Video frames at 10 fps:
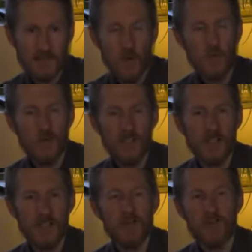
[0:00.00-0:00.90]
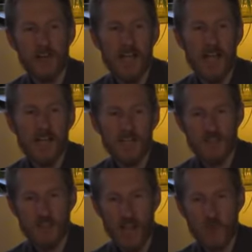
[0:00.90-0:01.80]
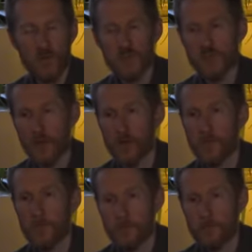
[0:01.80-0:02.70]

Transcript: no real love for God, just an outward show.